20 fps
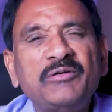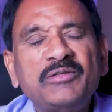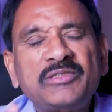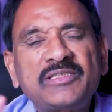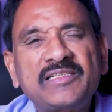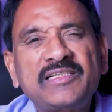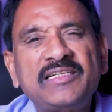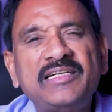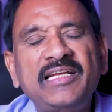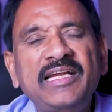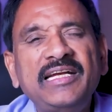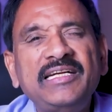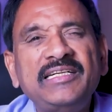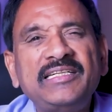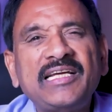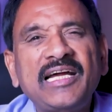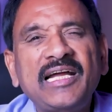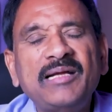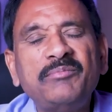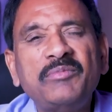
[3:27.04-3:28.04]
screen
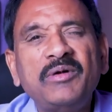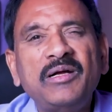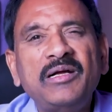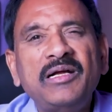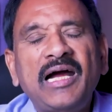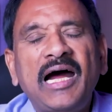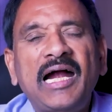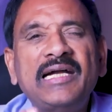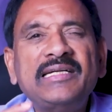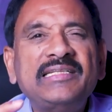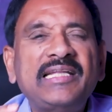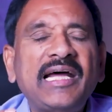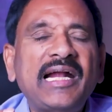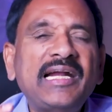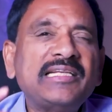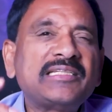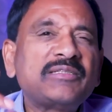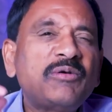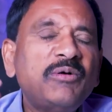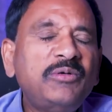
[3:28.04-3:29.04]
time, and
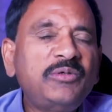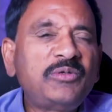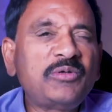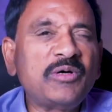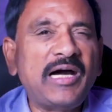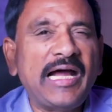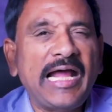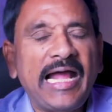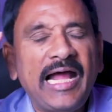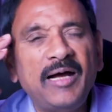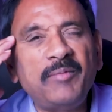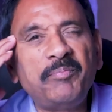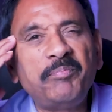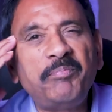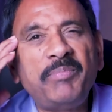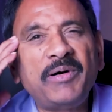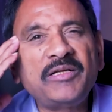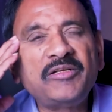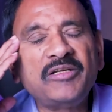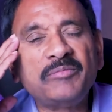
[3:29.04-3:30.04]
that is going to
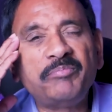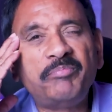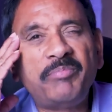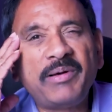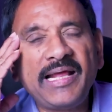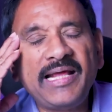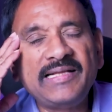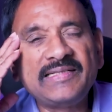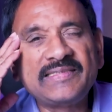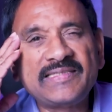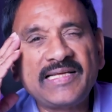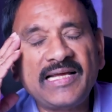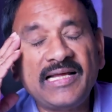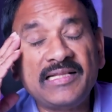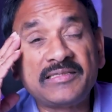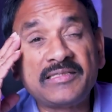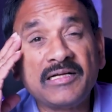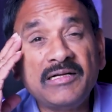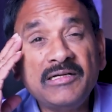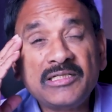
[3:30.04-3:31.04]
hamper your brain's
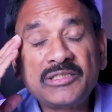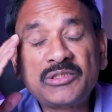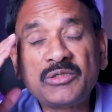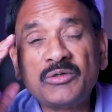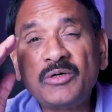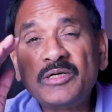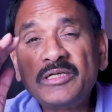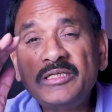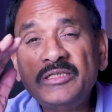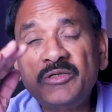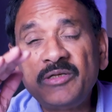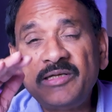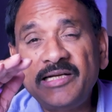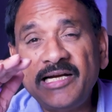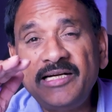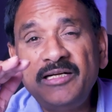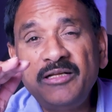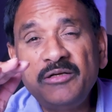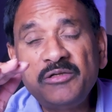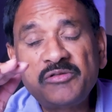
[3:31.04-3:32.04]
health. So you
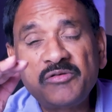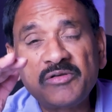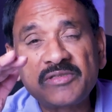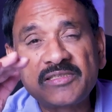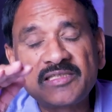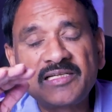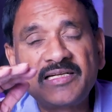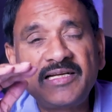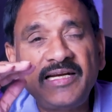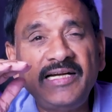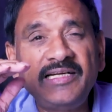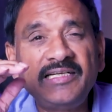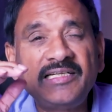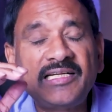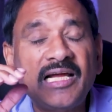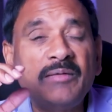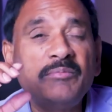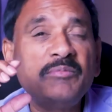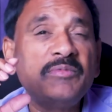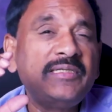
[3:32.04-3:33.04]
reduce your screen
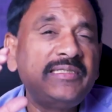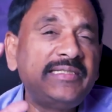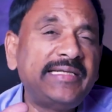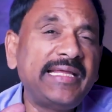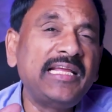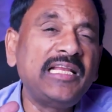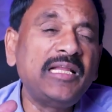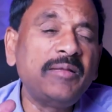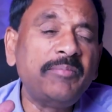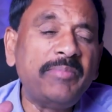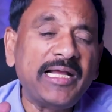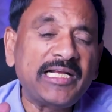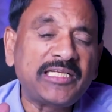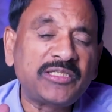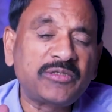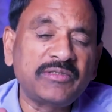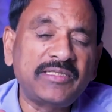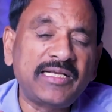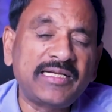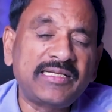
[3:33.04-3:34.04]
time, daily make
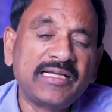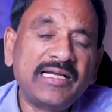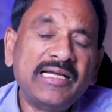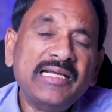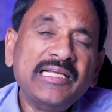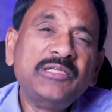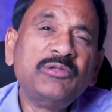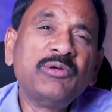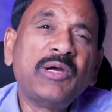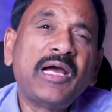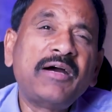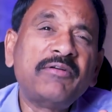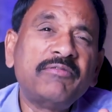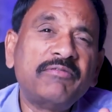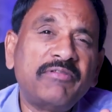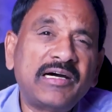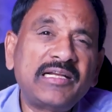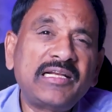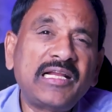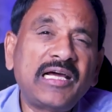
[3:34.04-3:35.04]
sure that you
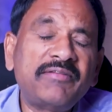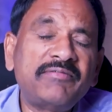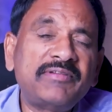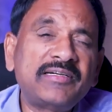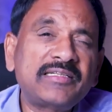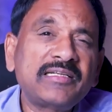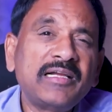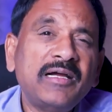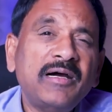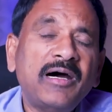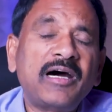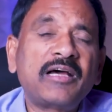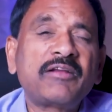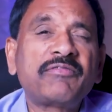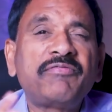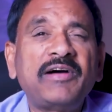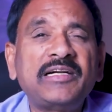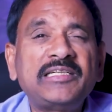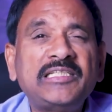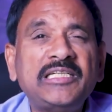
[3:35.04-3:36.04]
have 1 hour or
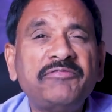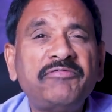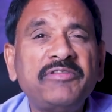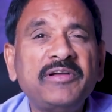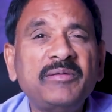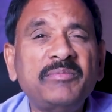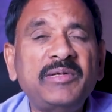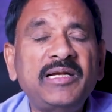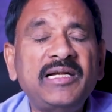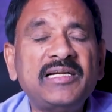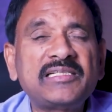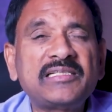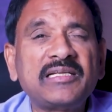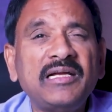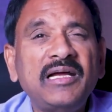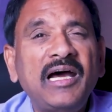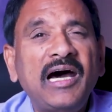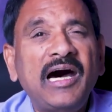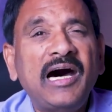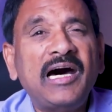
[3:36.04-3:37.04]
45 minutes
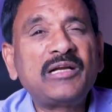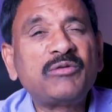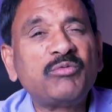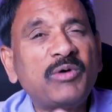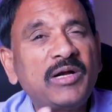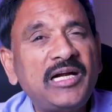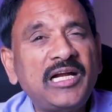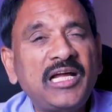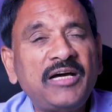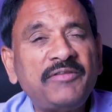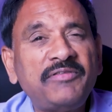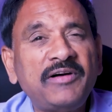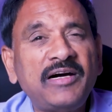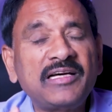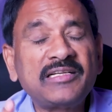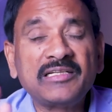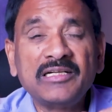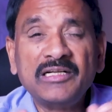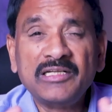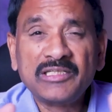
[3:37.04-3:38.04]
or 1.5
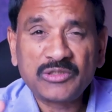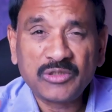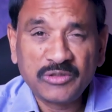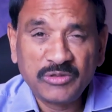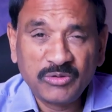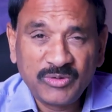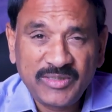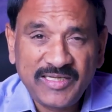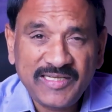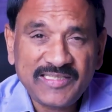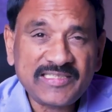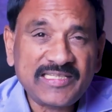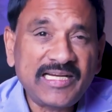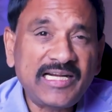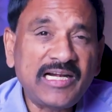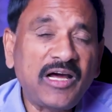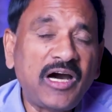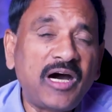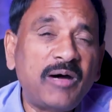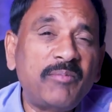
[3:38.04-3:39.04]
hour. So you
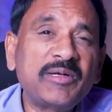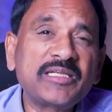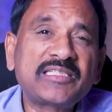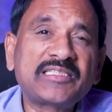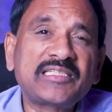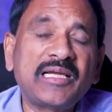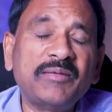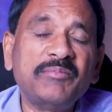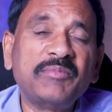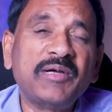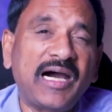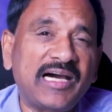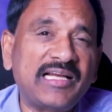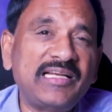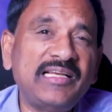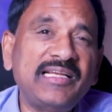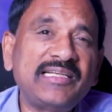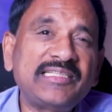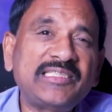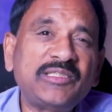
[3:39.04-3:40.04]
decide how much time,
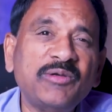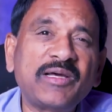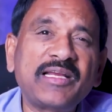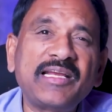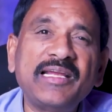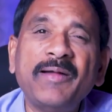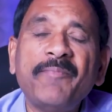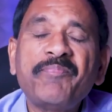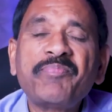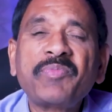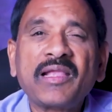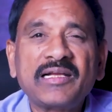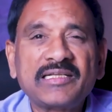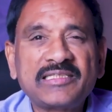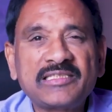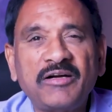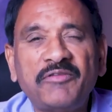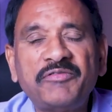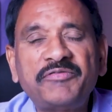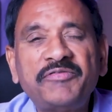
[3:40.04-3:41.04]
unless you are a
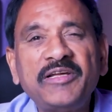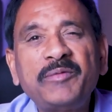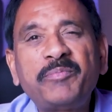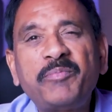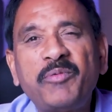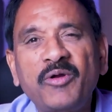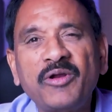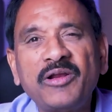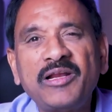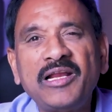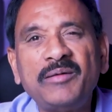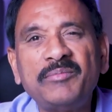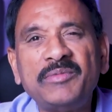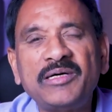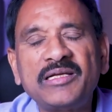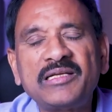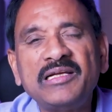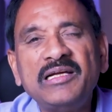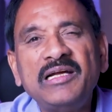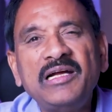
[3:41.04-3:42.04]
software
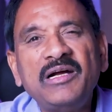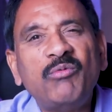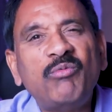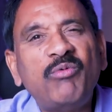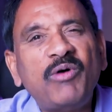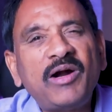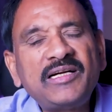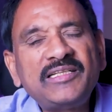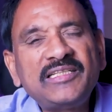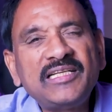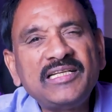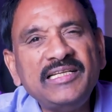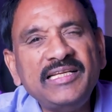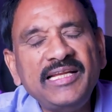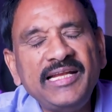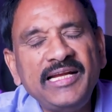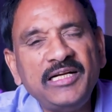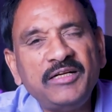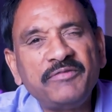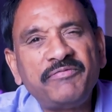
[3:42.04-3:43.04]
programmer. What is the
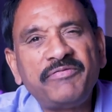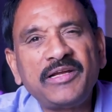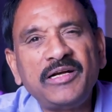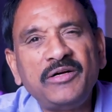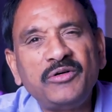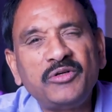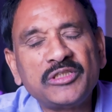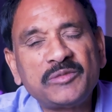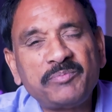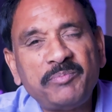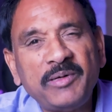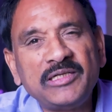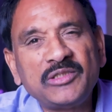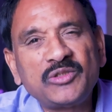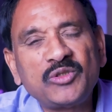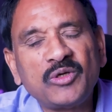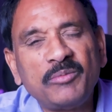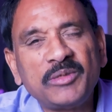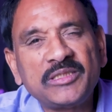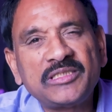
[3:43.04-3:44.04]
need for you to spend
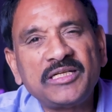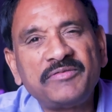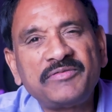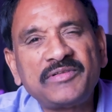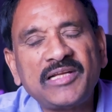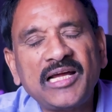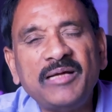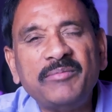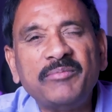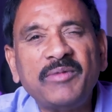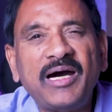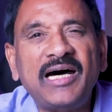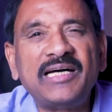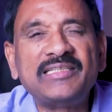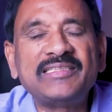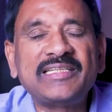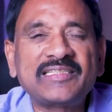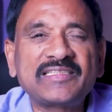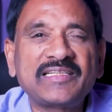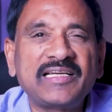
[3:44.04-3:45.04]
so much of time
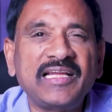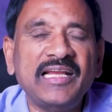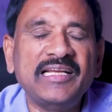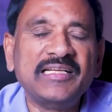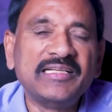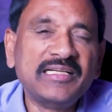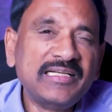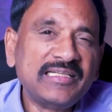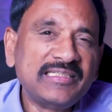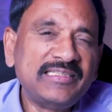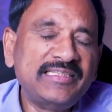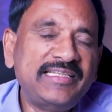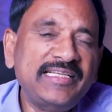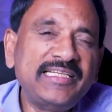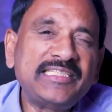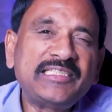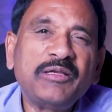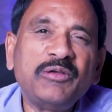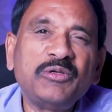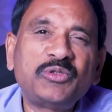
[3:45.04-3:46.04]
on the screen?
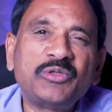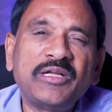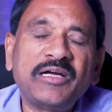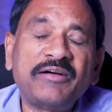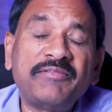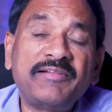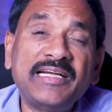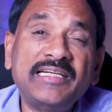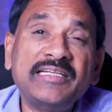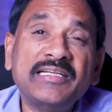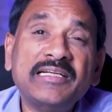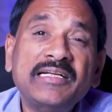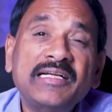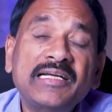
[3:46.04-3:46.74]
This you should avoid.